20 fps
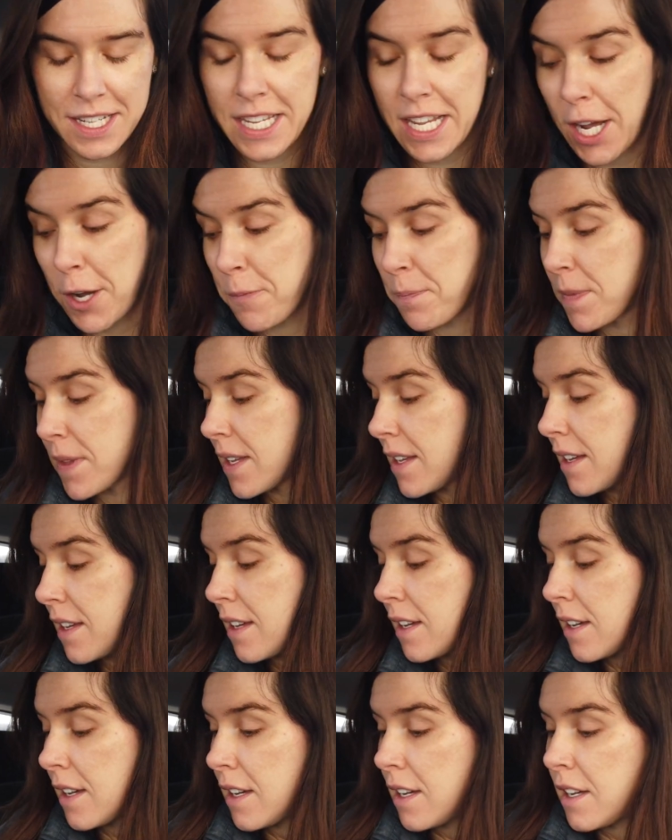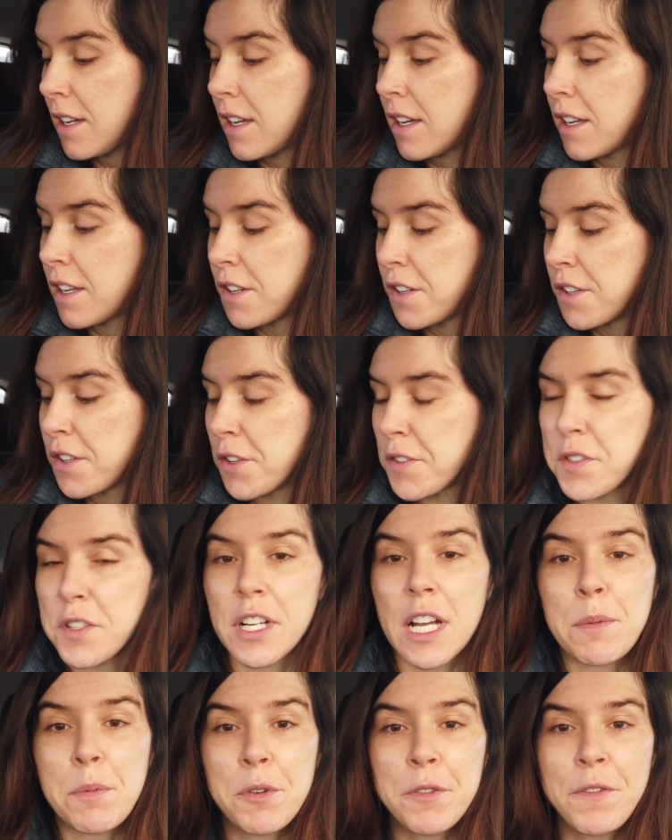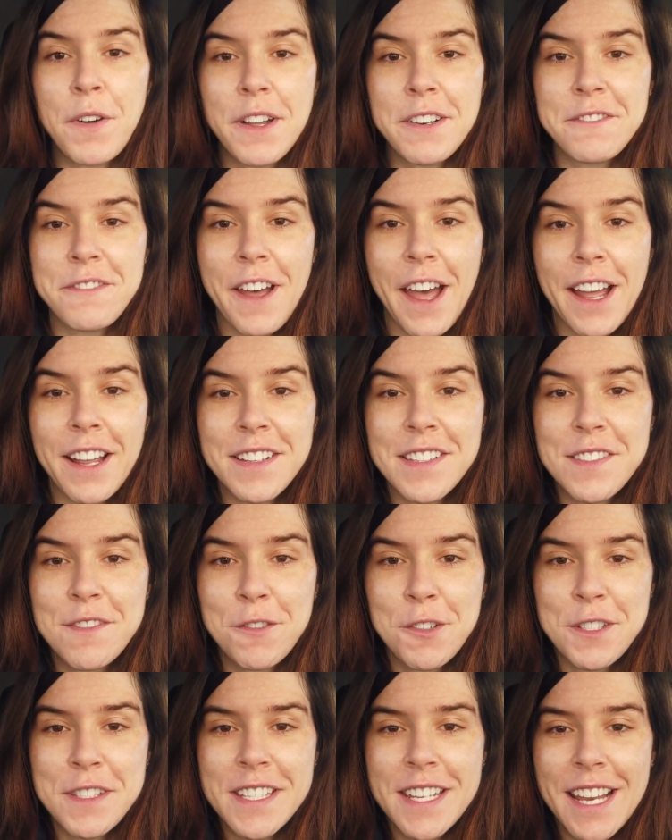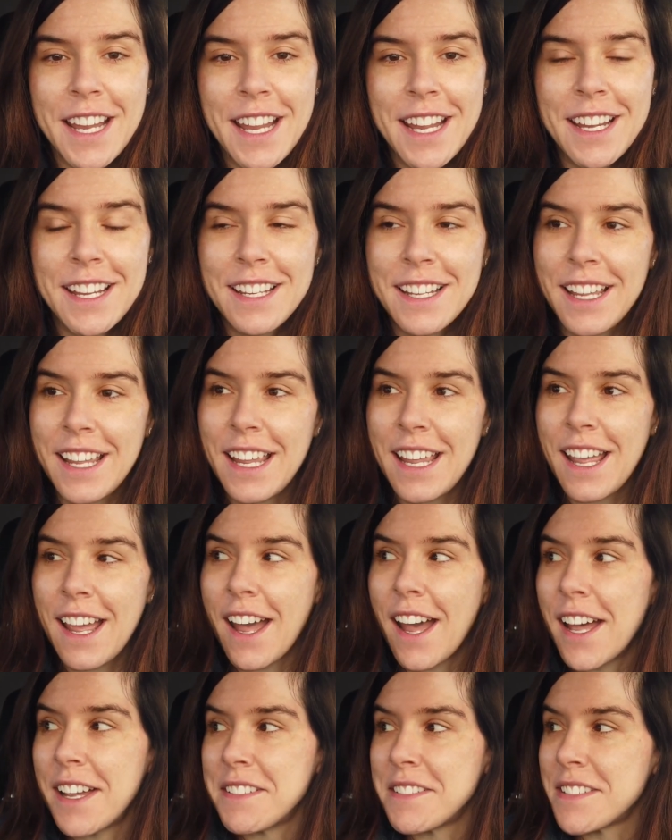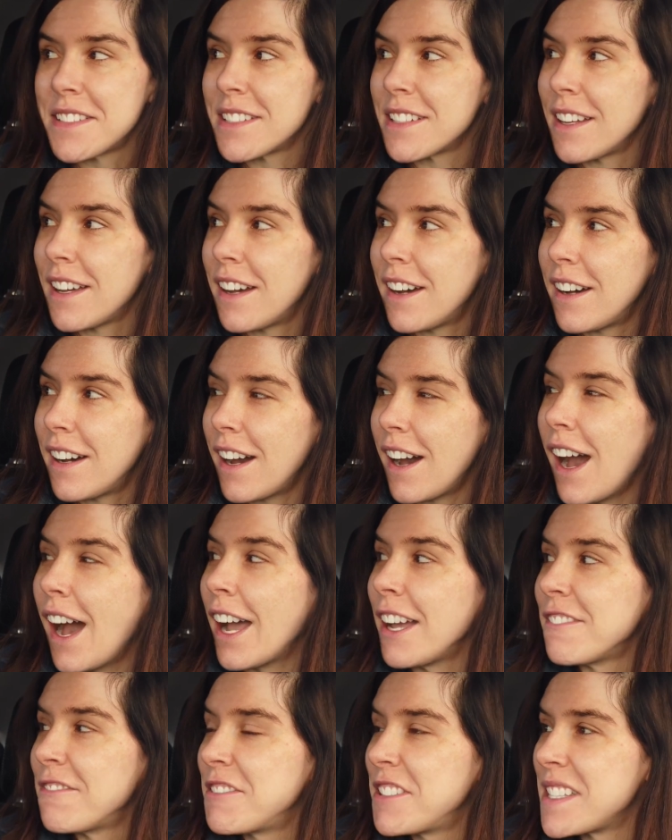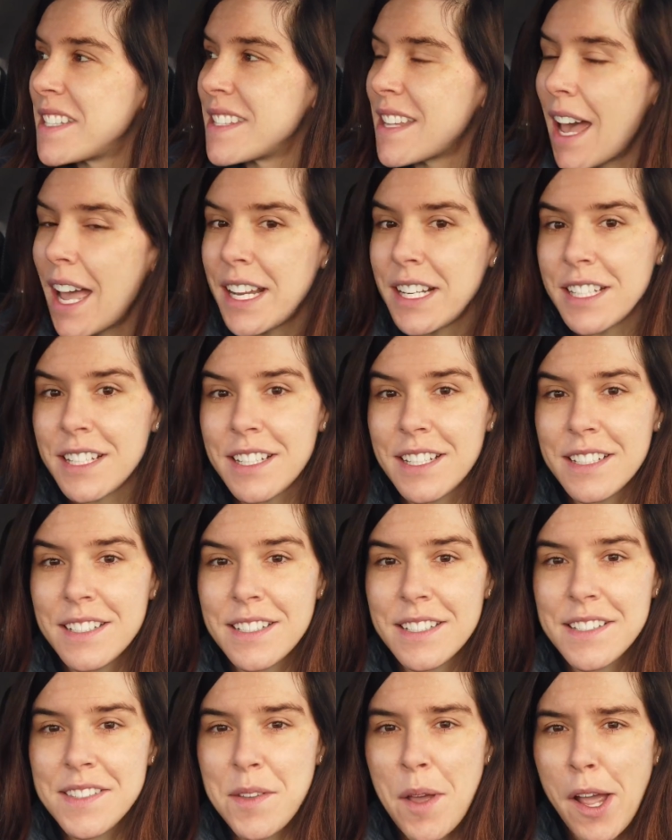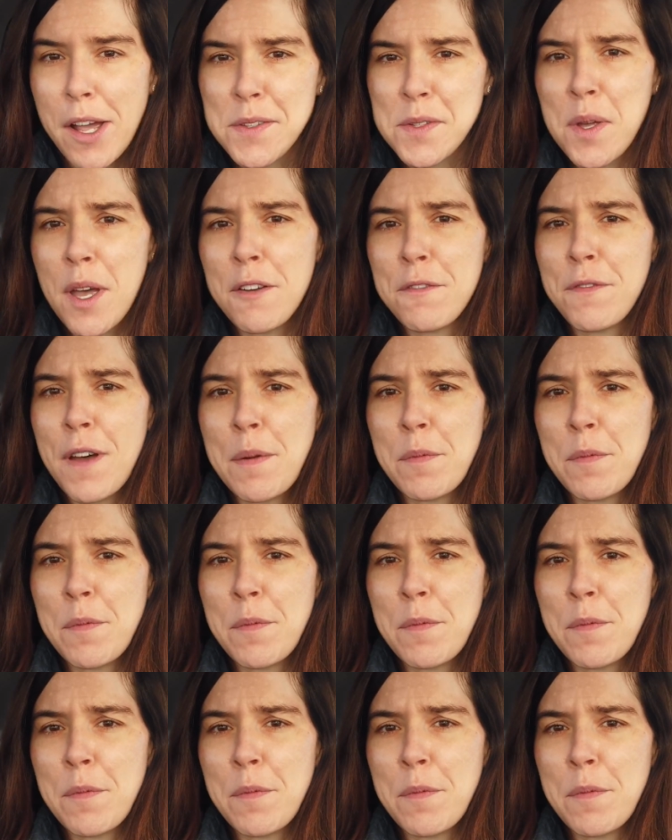Anyhow, those are a couple of fun facts for today. And I've decided, so I also have